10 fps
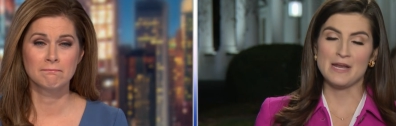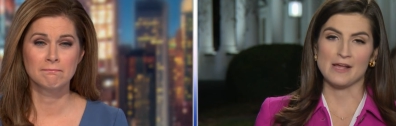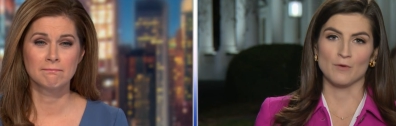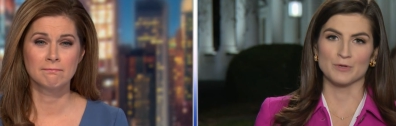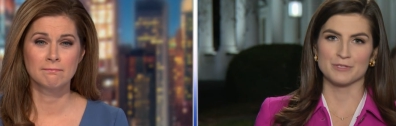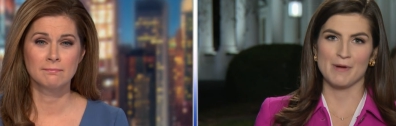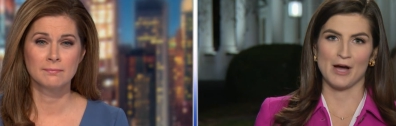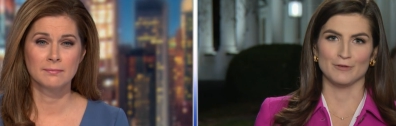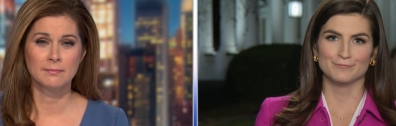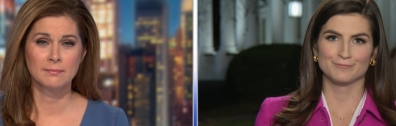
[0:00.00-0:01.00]
Speaker 1: meeting was
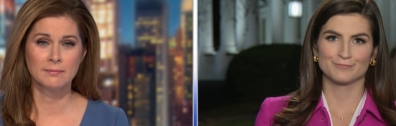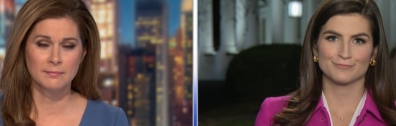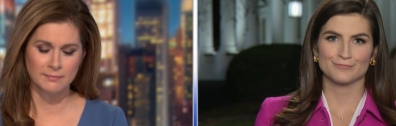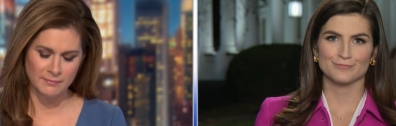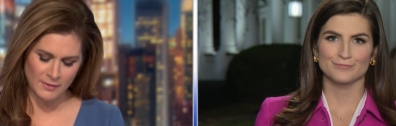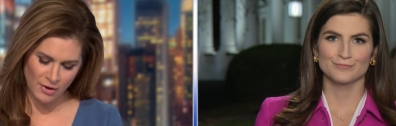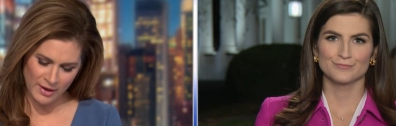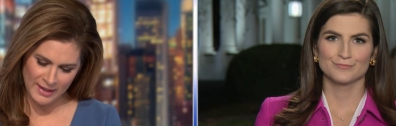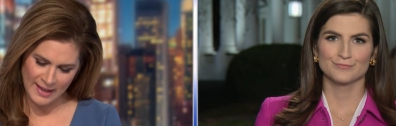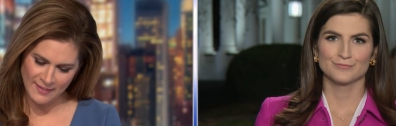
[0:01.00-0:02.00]
about.
Speaker 2: Hmm. All
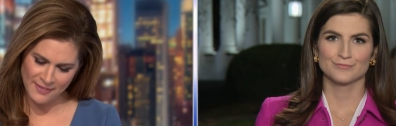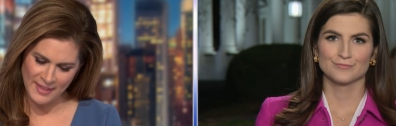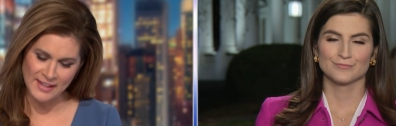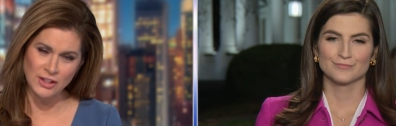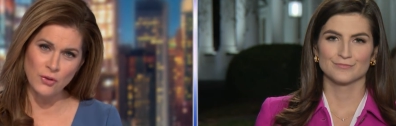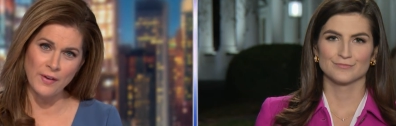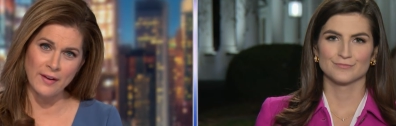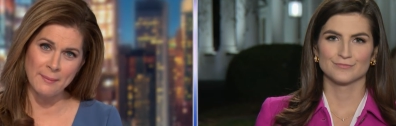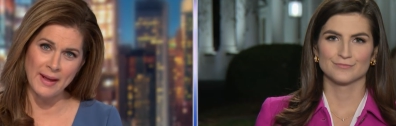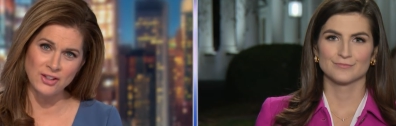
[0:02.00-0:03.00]
right, Kaitlan, thank you
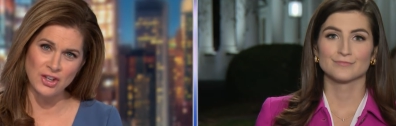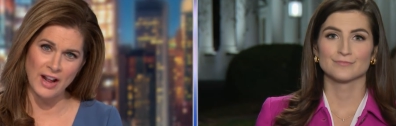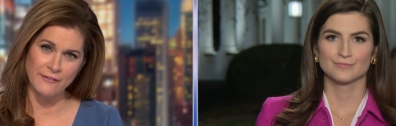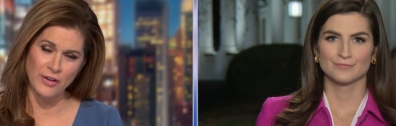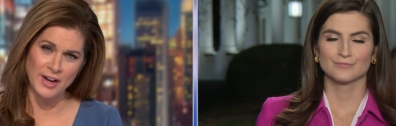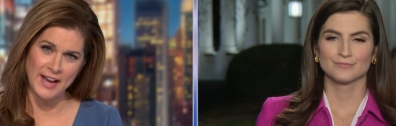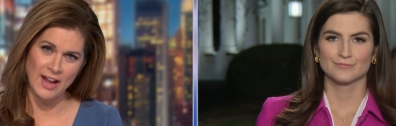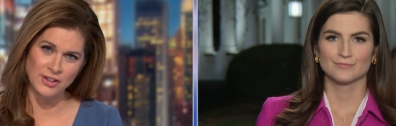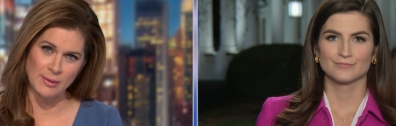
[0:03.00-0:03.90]
very much. And out front now,